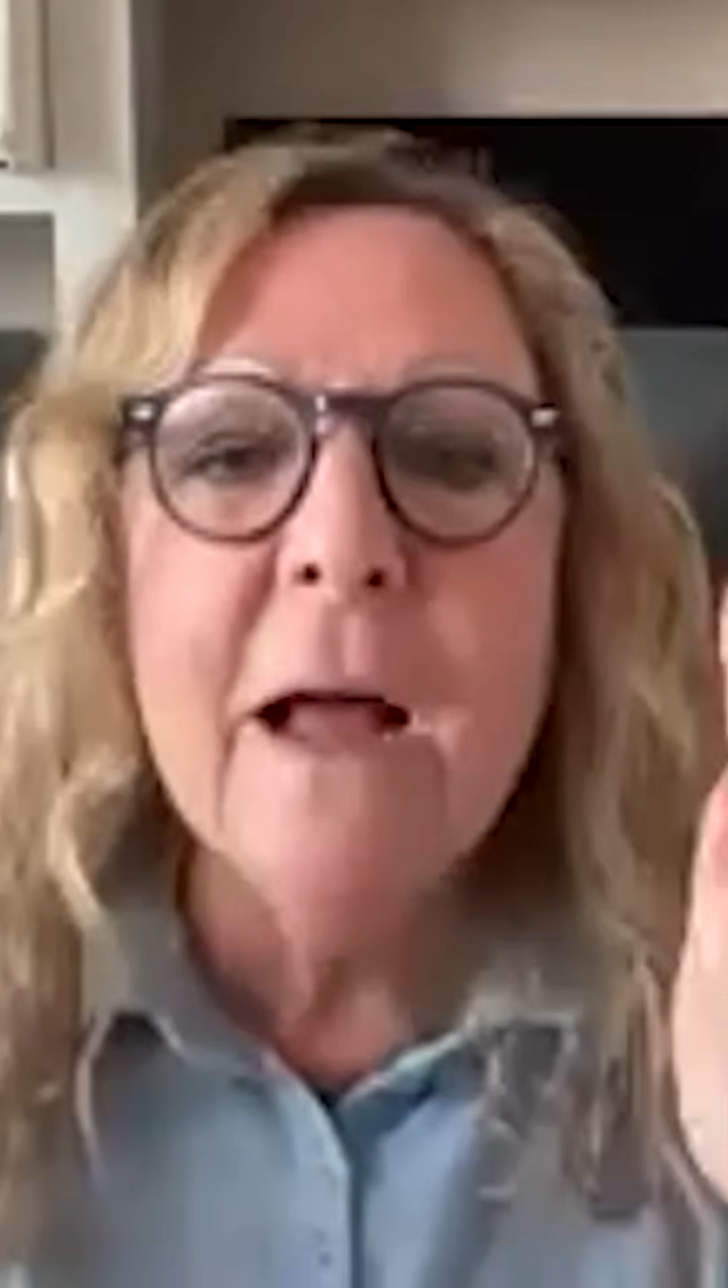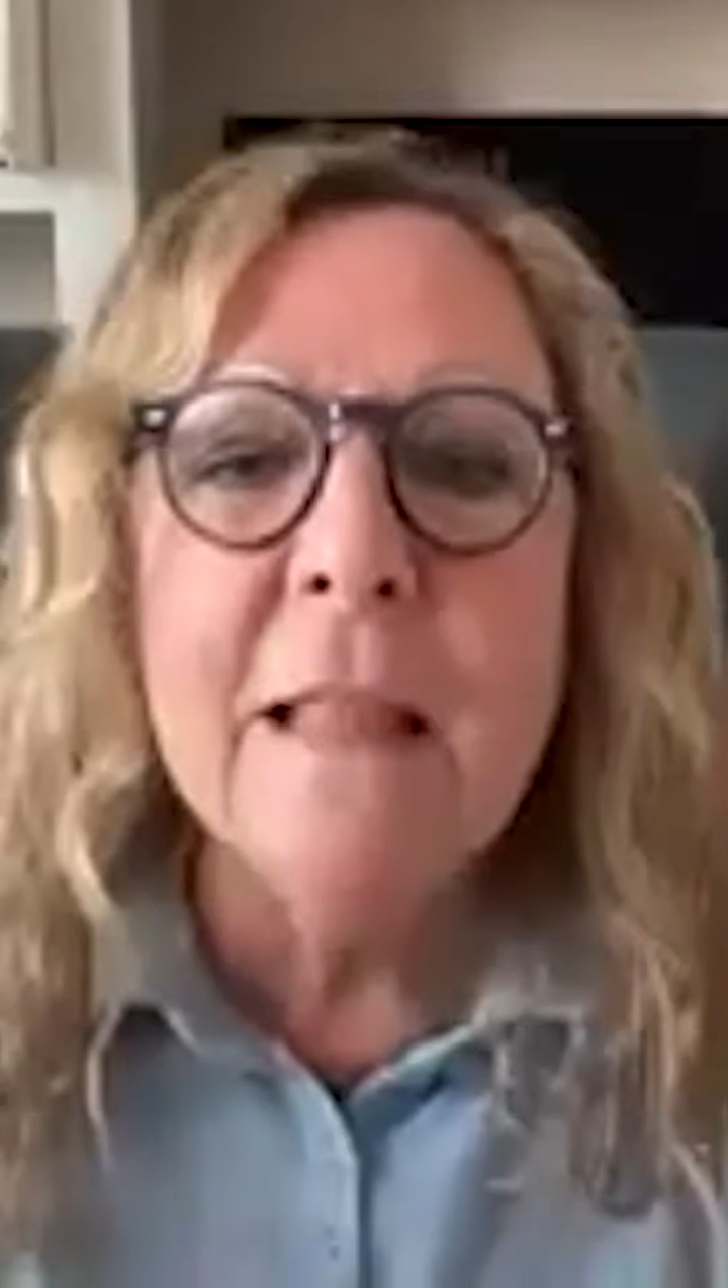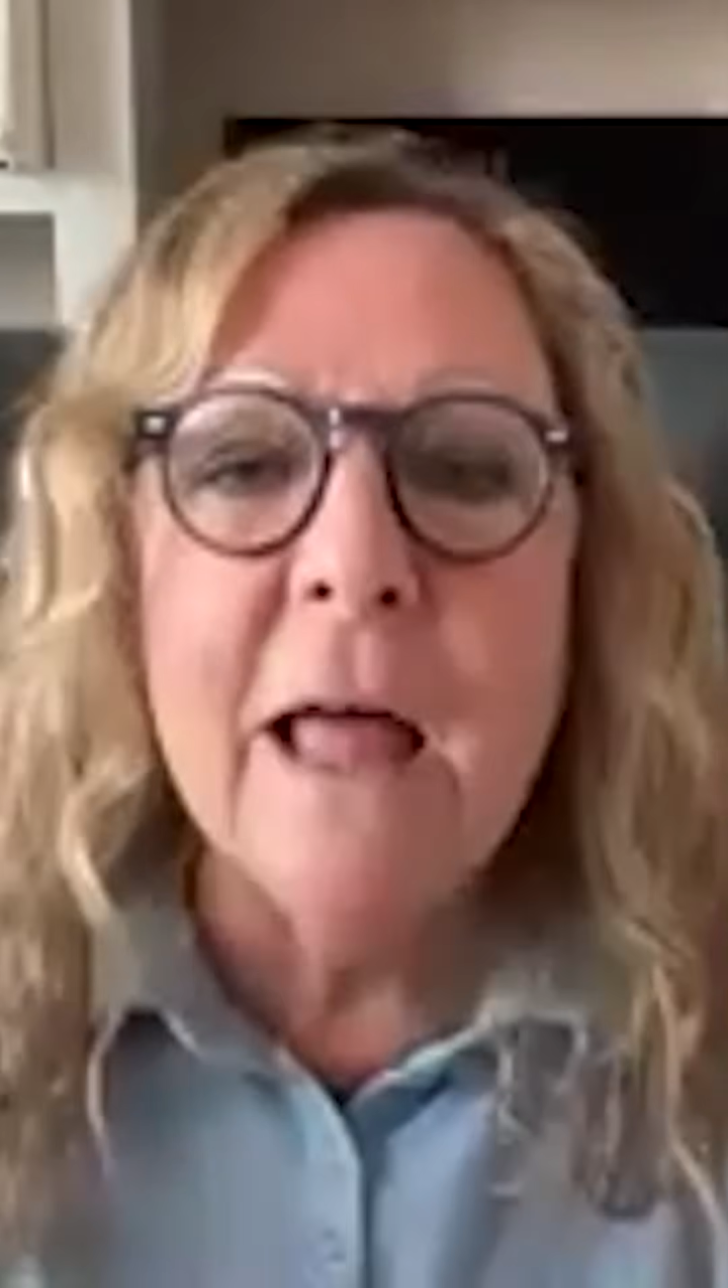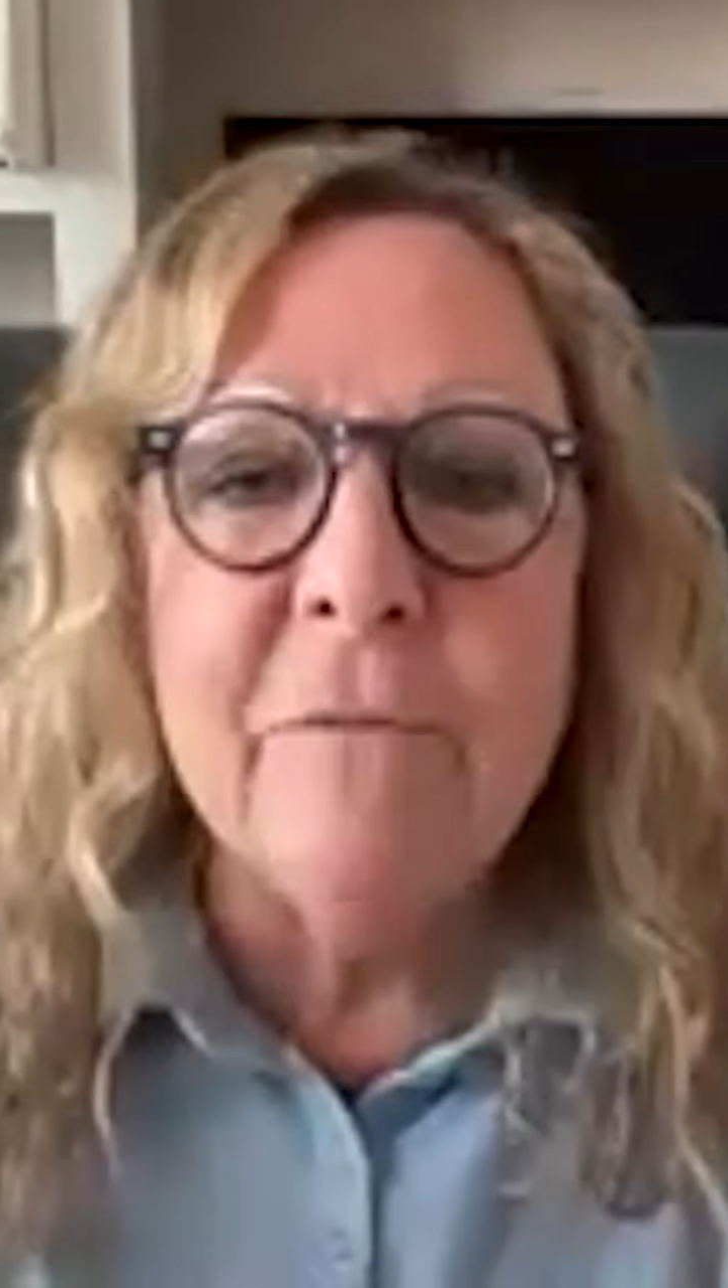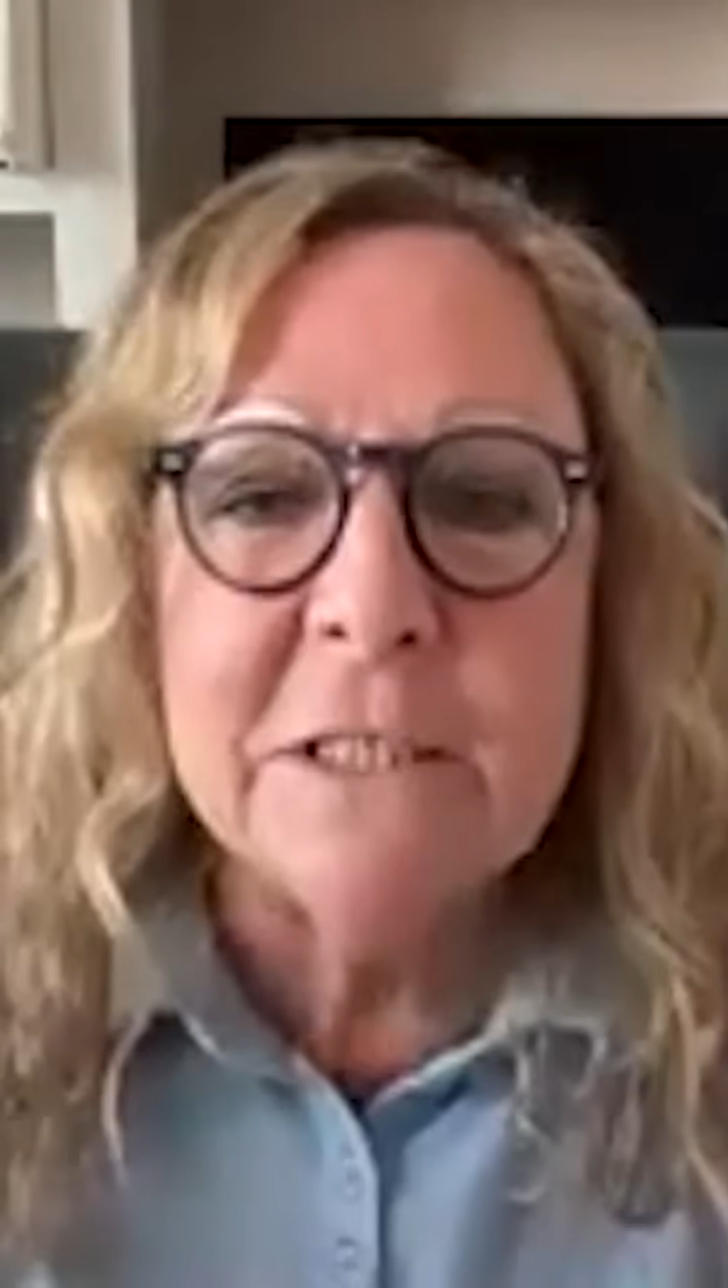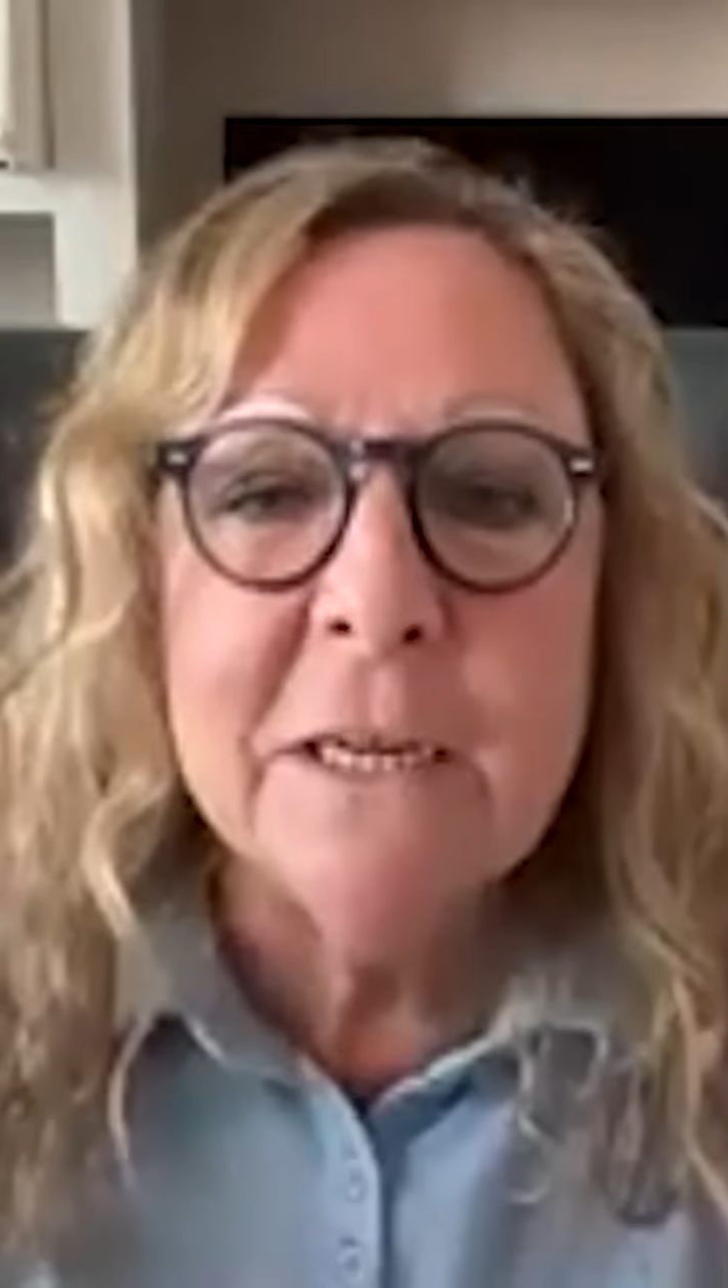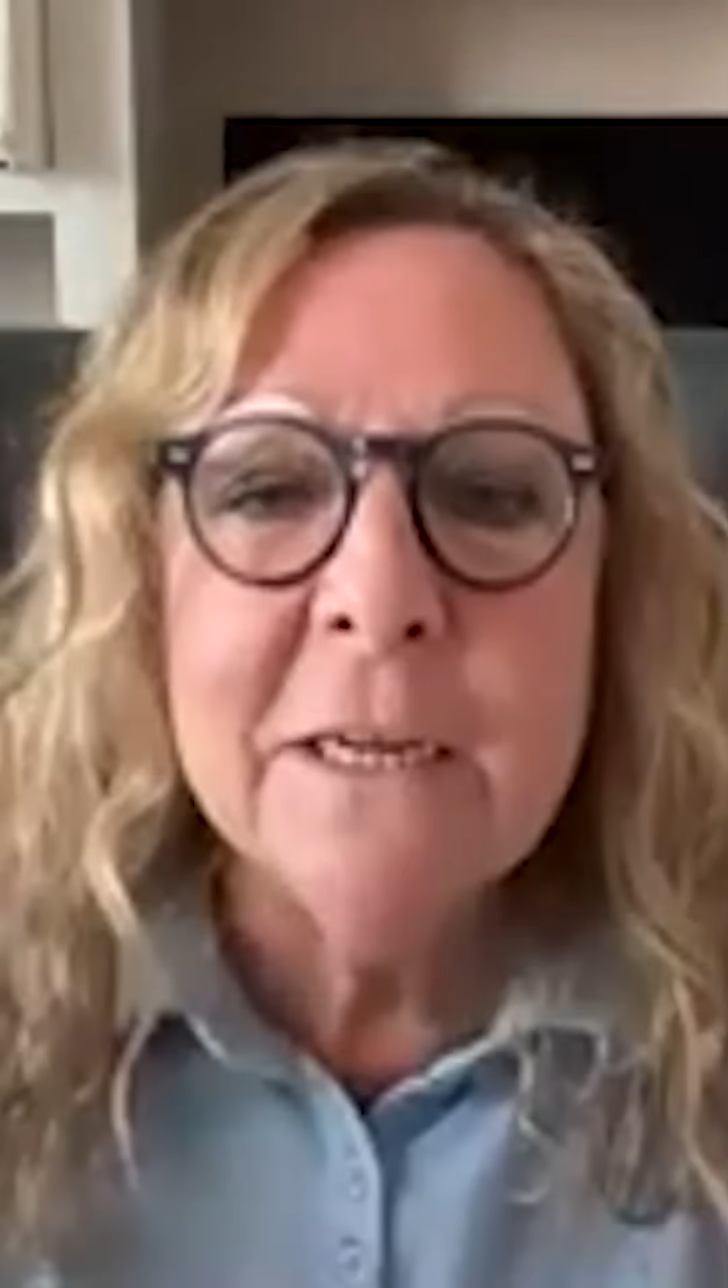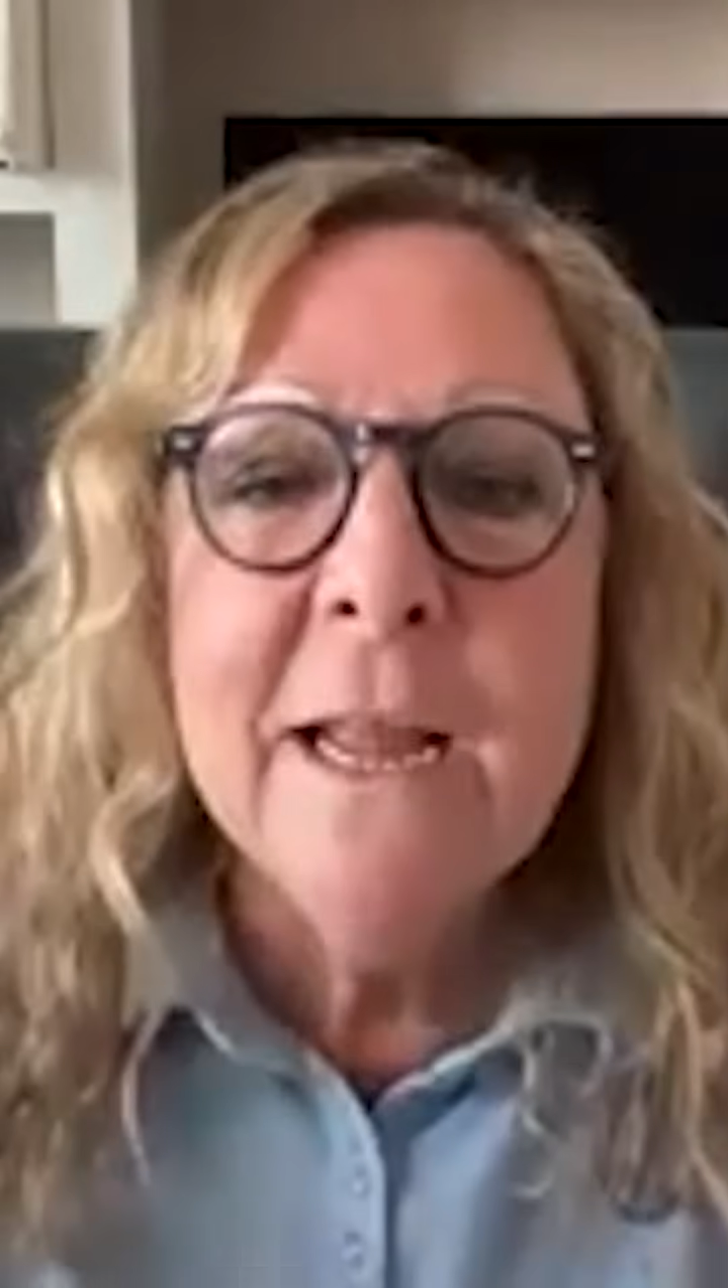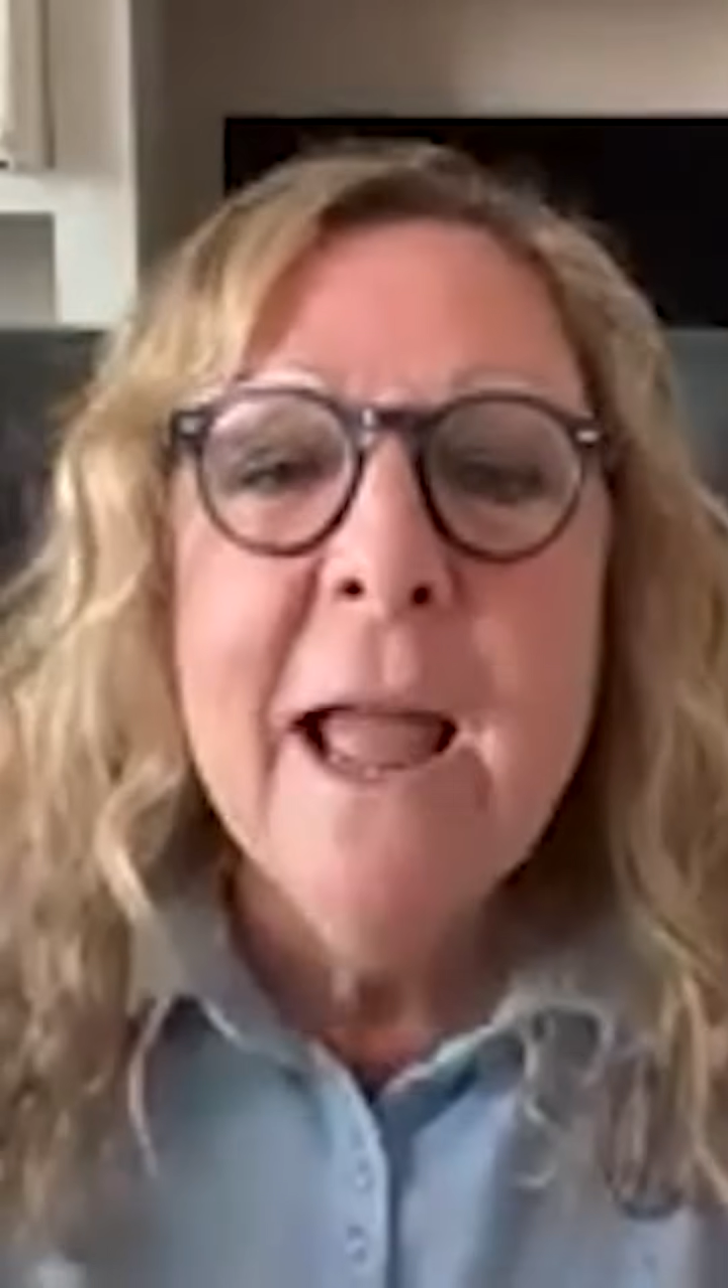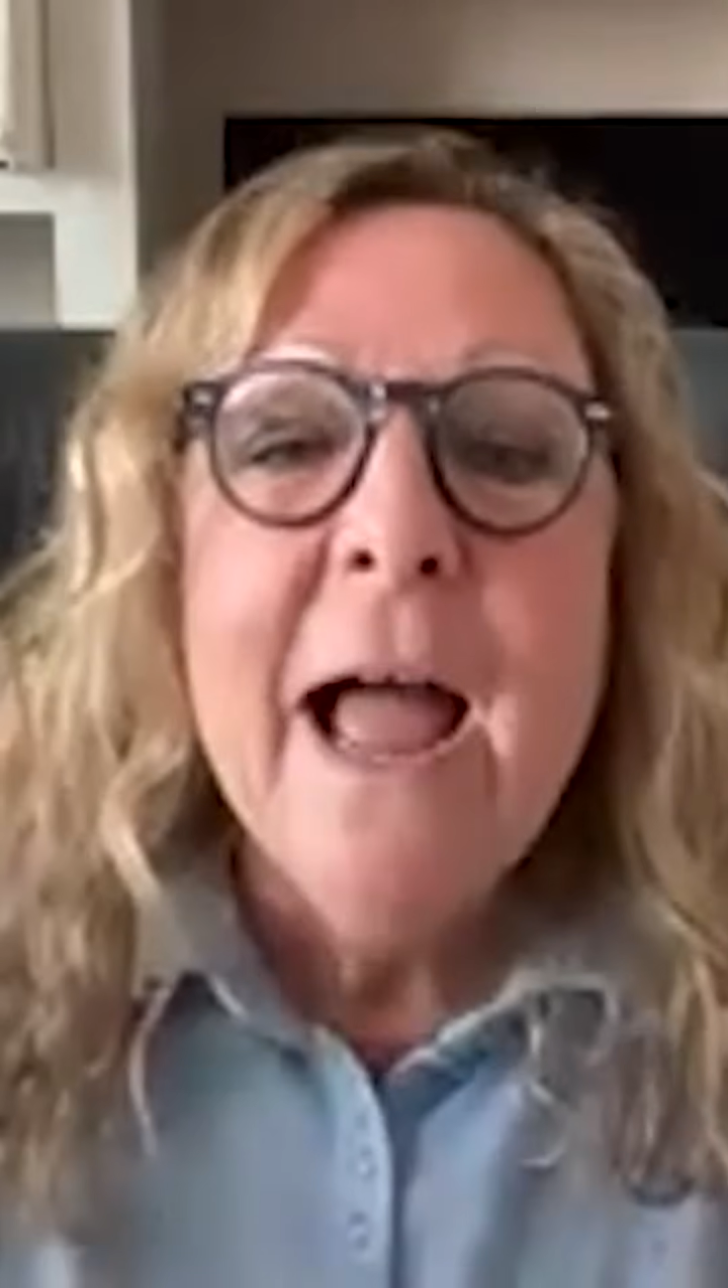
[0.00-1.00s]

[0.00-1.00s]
I love it.